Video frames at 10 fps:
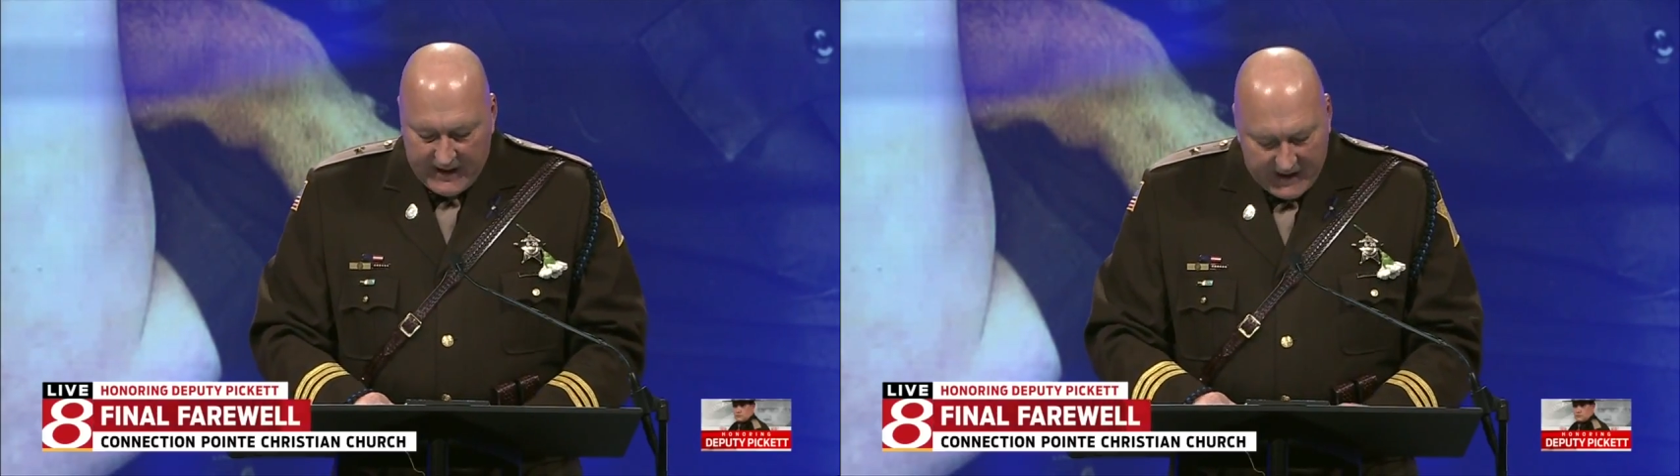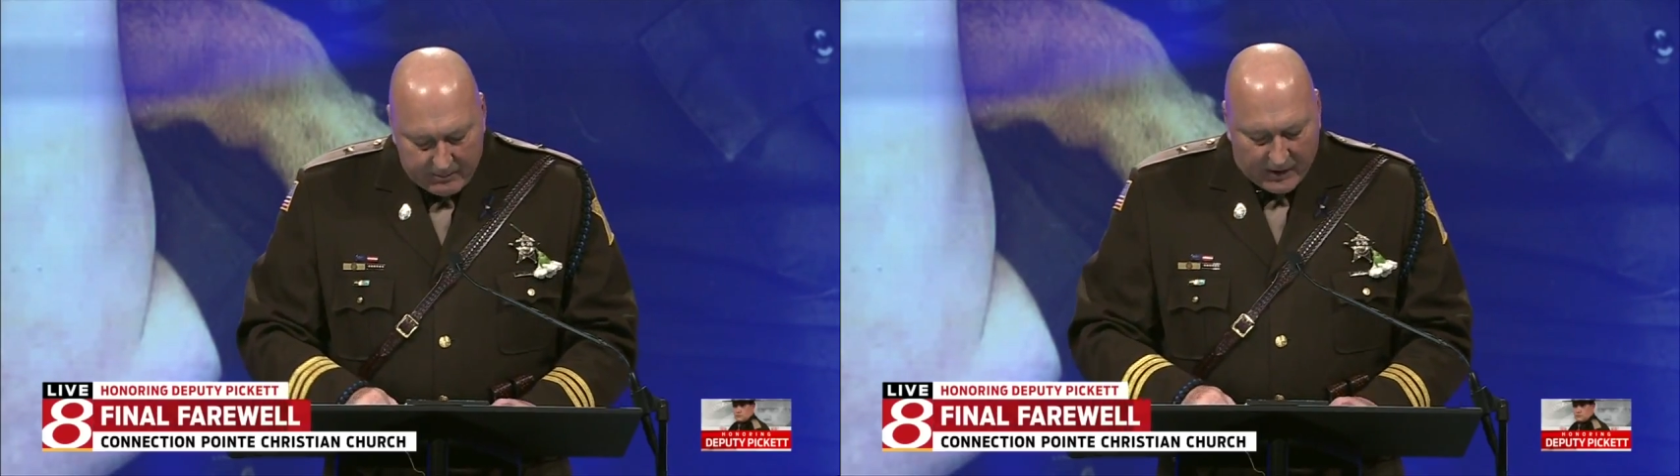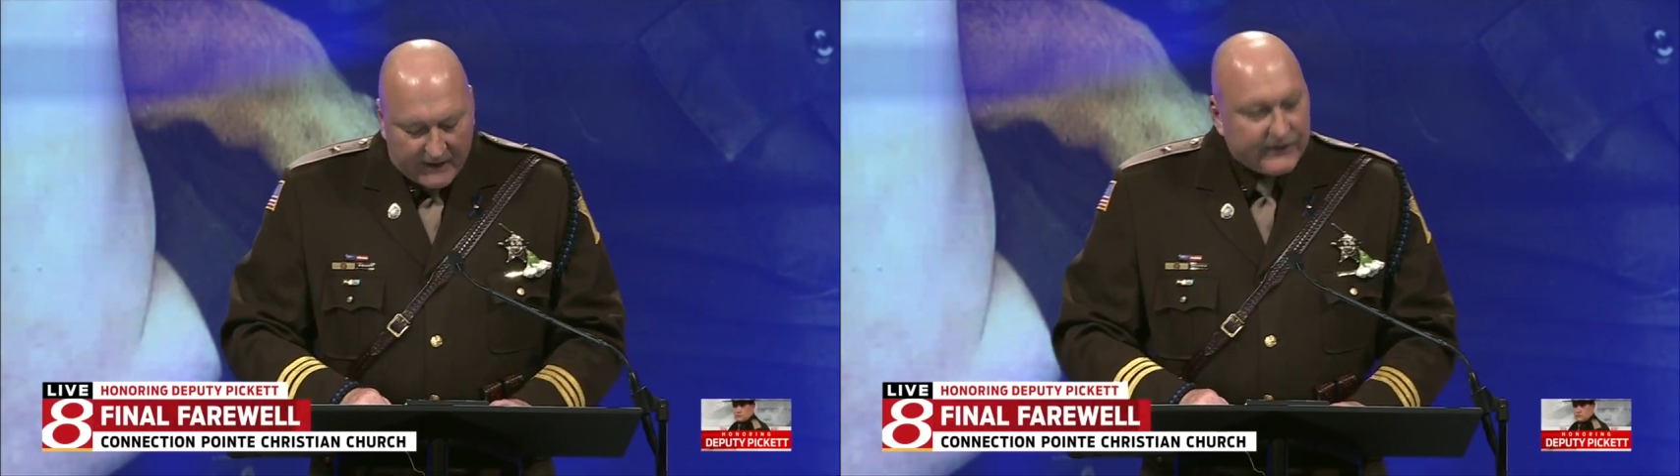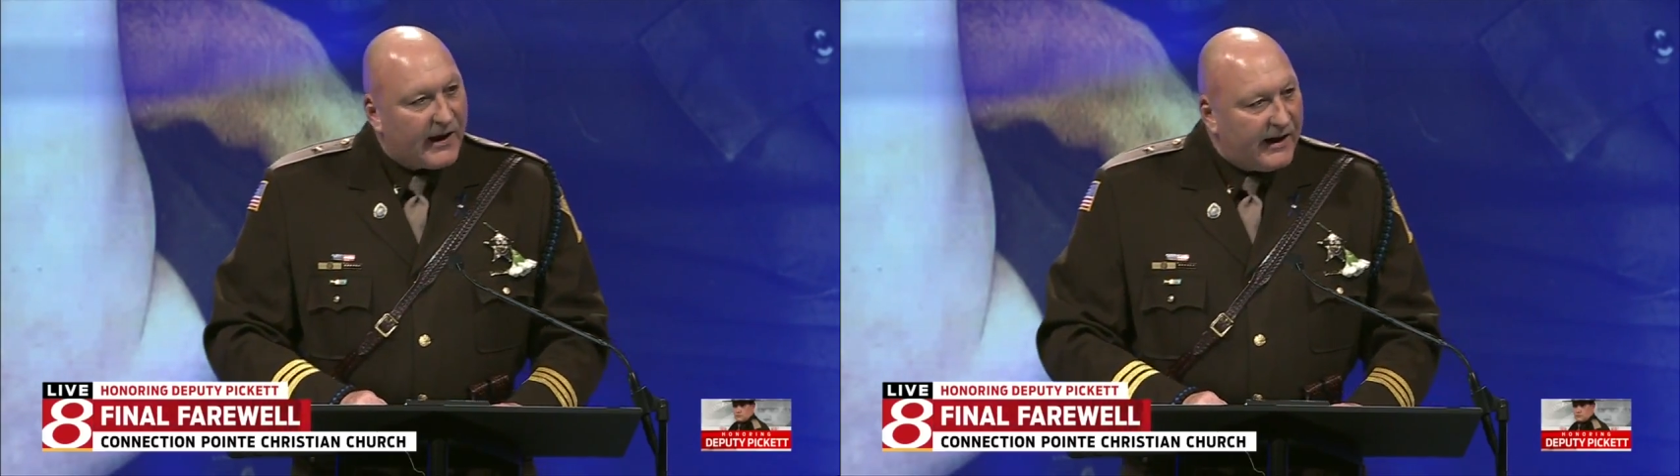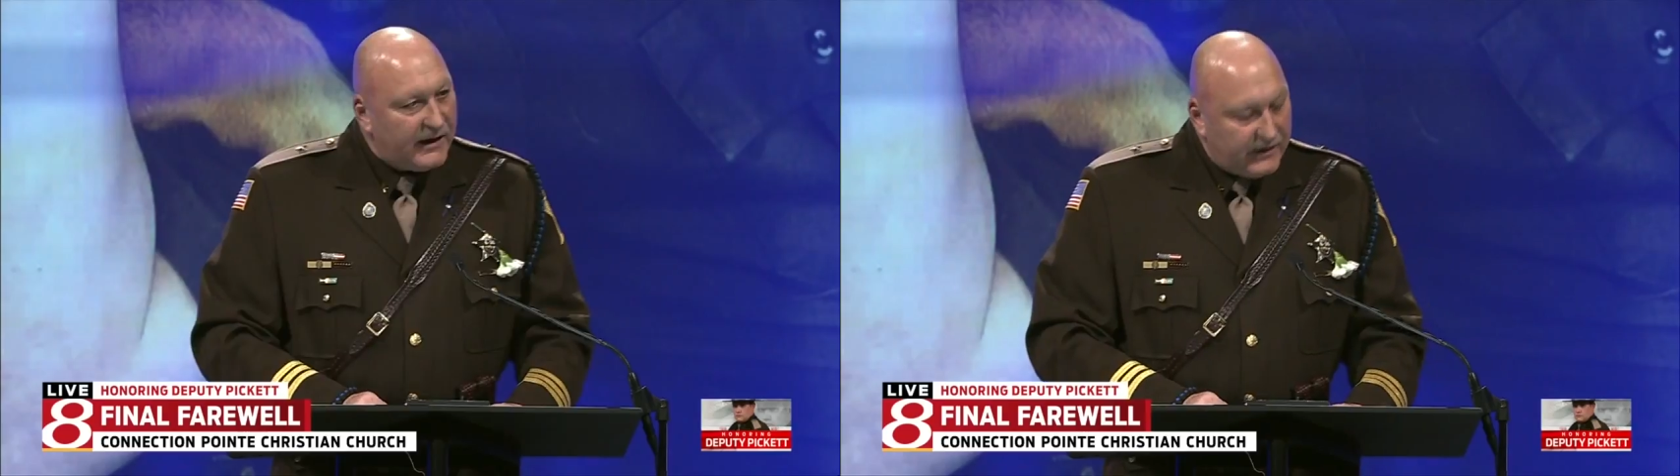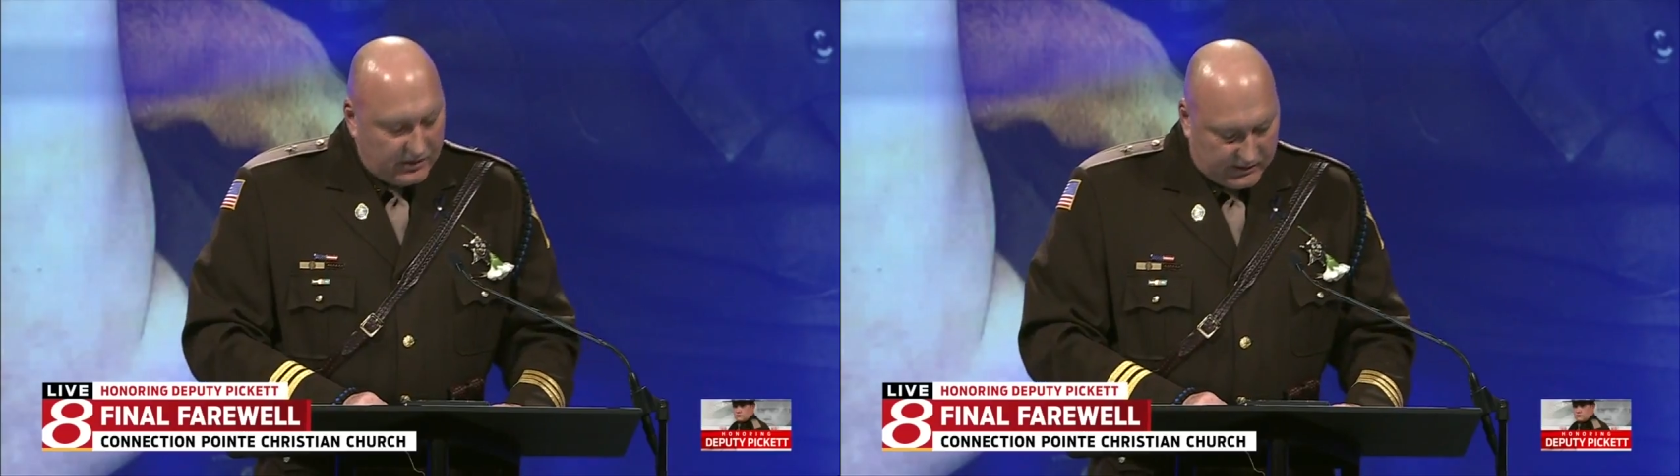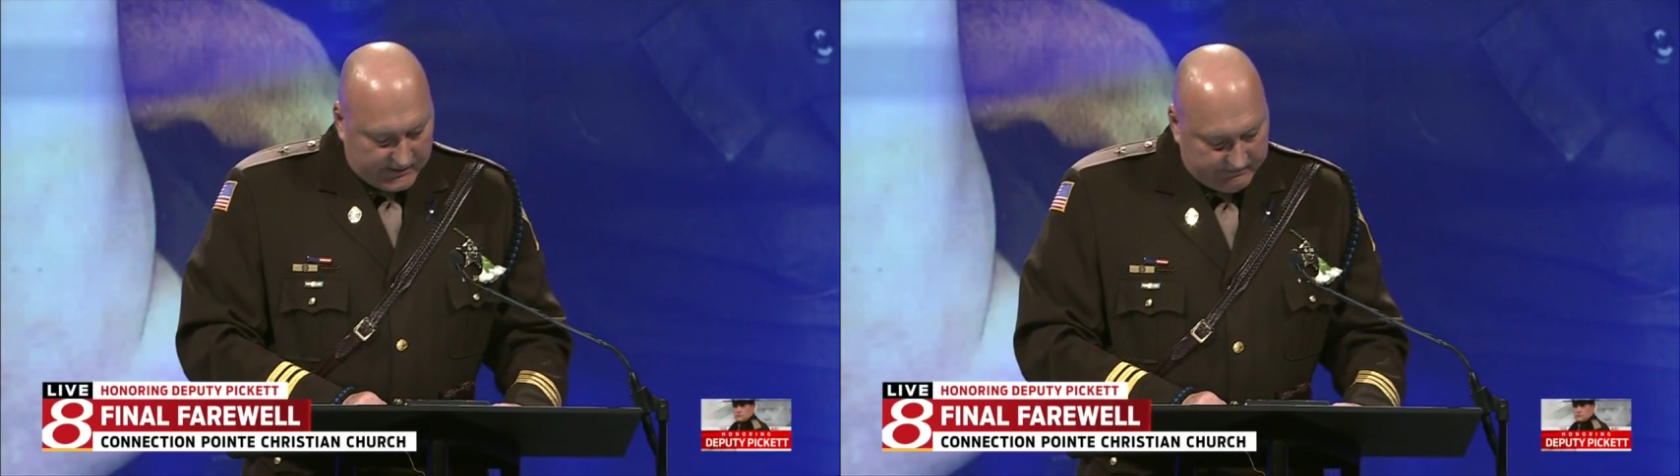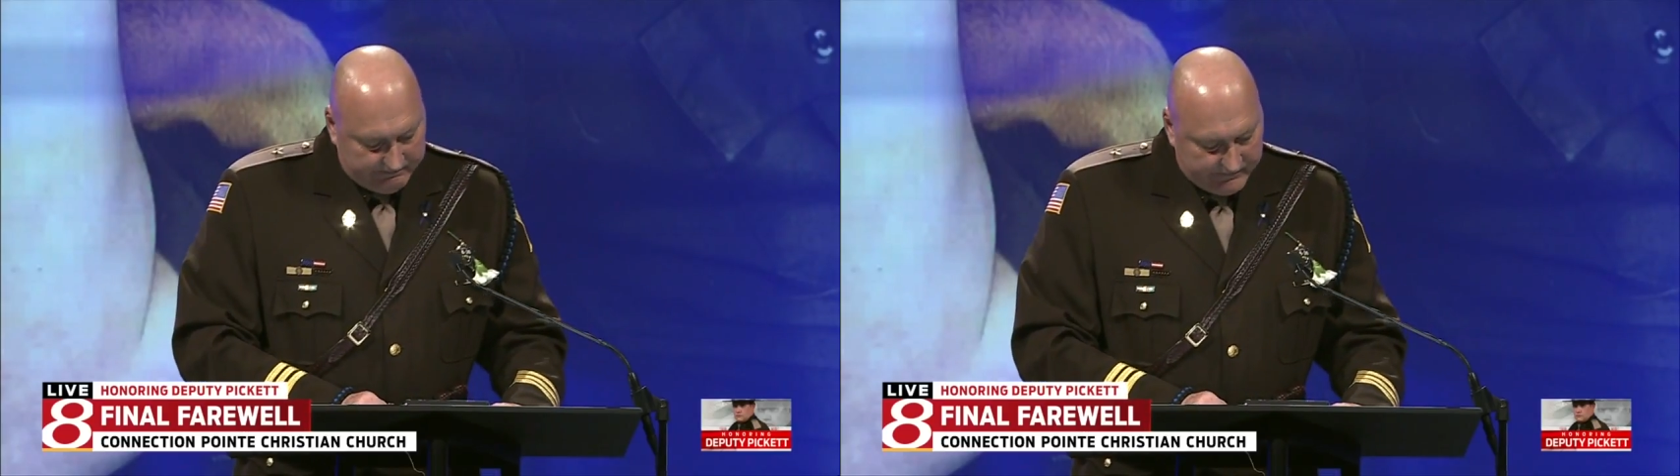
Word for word: "Hey boss, how you doing?